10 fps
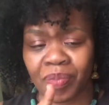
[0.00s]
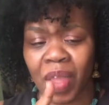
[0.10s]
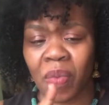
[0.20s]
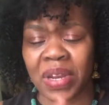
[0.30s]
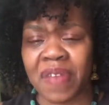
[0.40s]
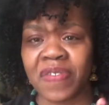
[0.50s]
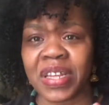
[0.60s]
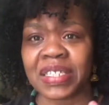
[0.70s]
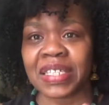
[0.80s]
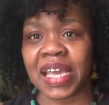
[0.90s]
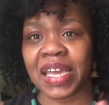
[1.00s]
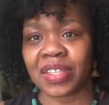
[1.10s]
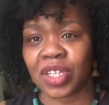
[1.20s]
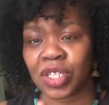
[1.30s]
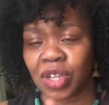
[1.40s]
whenever it's like
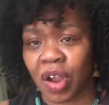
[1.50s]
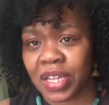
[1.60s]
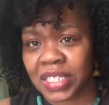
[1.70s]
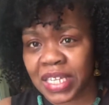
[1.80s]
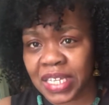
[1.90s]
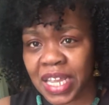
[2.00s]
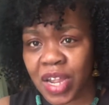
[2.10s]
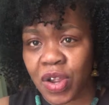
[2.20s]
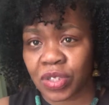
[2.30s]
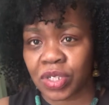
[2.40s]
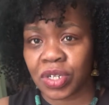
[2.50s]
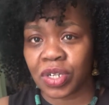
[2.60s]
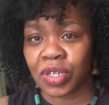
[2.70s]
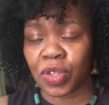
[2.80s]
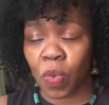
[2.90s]
the dark skinned
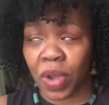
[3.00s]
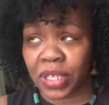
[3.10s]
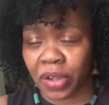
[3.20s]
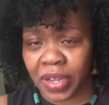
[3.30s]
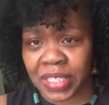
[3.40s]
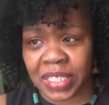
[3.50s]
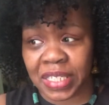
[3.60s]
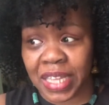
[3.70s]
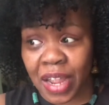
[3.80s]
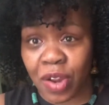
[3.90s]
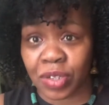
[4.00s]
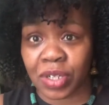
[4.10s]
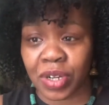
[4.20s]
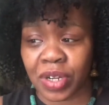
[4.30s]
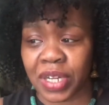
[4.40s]
character, the one dark skinned
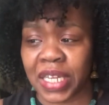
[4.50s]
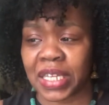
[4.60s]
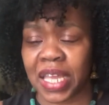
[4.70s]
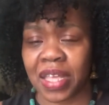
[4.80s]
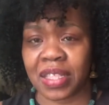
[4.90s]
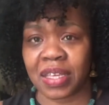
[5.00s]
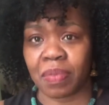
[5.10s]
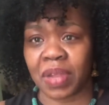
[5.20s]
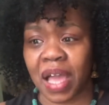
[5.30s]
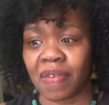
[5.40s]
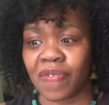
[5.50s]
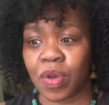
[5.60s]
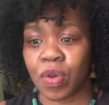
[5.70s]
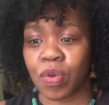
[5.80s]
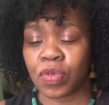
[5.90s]
character in like a sea of black
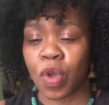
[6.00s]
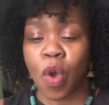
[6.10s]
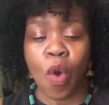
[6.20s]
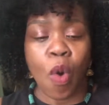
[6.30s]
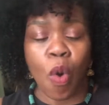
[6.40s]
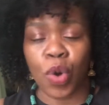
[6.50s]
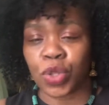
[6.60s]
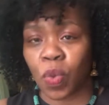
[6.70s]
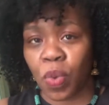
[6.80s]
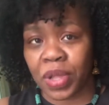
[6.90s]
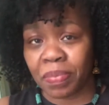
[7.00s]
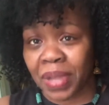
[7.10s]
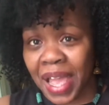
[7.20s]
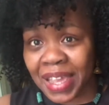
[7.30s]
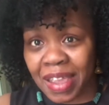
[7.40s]
folks, or the one
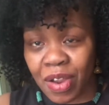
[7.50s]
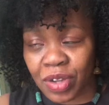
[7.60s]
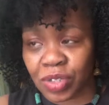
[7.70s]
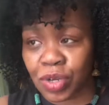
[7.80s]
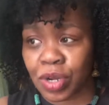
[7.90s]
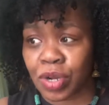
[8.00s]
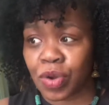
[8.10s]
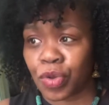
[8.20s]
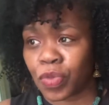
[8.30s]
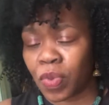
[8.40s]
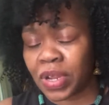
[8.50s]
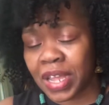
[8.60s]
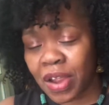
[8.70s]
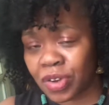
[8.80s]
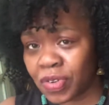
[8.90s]
black character, or the one
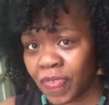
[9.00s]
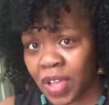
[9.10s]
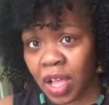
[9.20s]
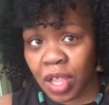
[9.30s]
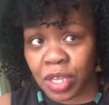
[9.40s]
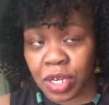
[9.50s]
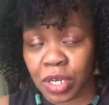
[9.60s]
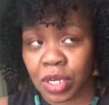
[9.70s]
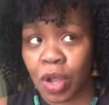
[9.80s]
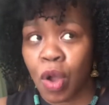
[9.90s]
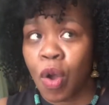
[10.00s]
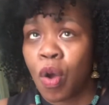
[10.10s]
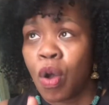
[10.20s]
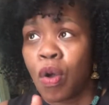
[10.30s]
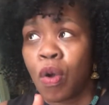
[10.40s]
character of color,
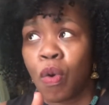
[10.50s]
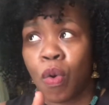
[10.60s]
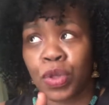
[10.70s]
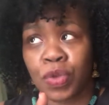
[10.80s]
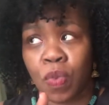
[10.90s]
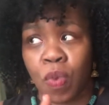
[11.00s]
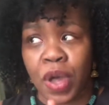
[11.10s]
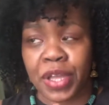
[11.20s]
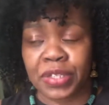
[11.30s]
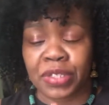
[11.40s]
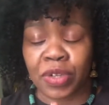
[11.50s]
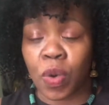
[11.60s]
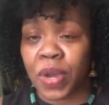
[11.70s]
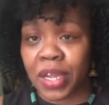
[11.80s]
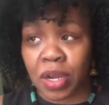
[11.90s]
or the one
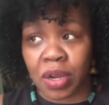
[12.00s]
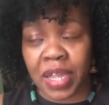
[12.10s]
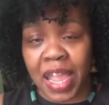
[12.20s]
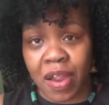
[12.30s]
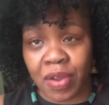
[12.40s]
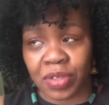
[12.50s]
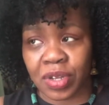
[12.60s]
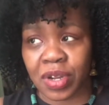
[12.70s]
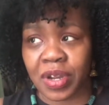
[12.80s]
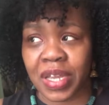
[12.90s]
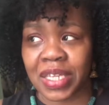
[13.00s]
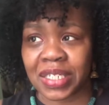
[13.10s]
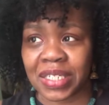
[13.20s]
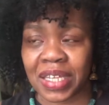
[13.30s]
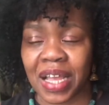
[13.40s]
queer character, it's
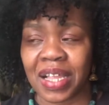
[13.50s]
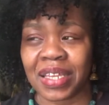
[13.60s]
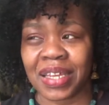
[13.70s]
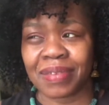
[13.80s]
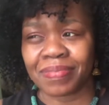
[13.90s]
just kind of like,